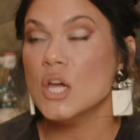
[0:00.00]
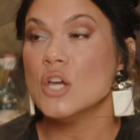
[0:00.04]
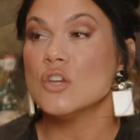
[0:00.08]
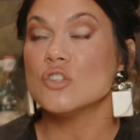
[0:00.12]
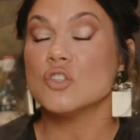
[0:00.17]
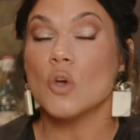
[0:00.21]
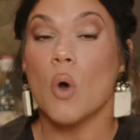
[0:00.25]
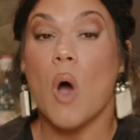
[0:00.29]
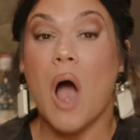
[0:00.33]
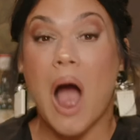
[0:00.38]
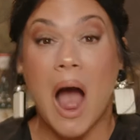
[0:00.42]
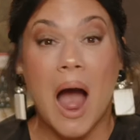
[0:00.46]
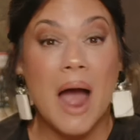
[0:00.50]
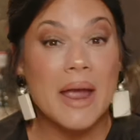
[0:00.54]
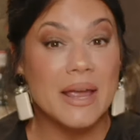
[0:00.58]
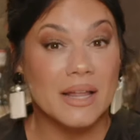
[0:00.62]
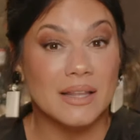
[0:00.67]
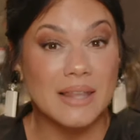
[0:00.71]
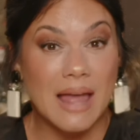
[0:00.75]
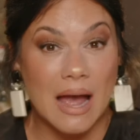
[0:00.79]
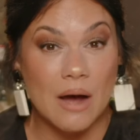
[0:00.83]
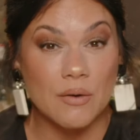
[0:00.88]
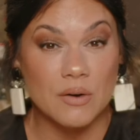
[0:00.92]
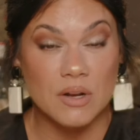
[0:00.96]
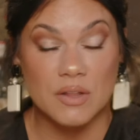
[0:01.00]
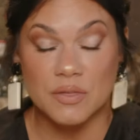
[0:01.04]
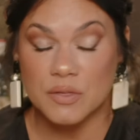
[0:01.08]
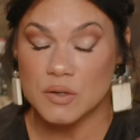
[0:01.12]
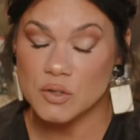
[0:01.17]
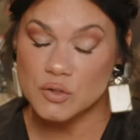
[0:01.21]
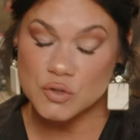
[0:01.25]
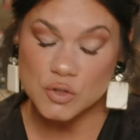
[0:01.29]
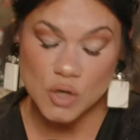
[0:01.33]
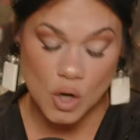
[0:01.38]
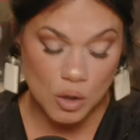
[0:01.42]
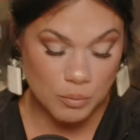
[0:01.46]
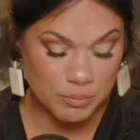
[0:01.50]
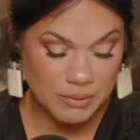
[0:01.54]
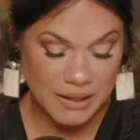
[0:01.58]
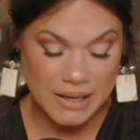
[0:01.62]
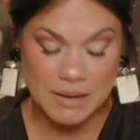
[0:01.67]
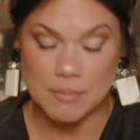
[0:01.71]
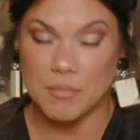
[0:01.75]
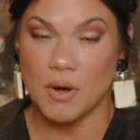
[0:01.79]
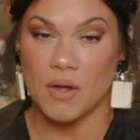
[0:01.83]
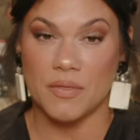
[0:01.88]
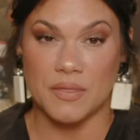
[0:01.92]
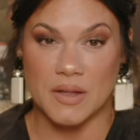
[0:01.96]
So I allowed it. There's no
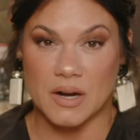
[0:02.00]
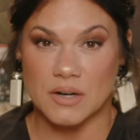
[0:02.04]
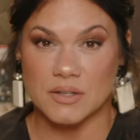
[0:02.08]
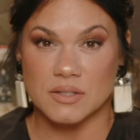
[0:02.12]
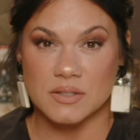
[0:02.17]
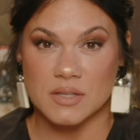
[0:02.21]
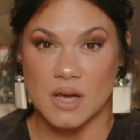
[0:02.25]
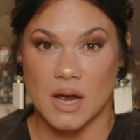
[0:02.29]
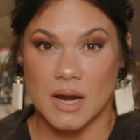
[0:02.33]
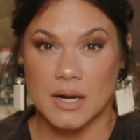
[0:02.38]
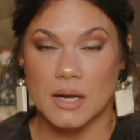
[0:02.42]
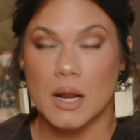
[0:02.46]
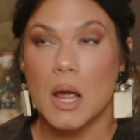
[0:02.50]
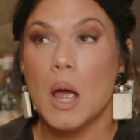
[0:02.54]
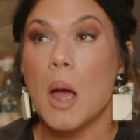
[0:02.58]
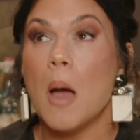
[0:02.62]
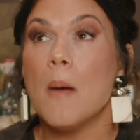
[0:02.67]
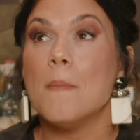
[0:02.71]
blame on their side.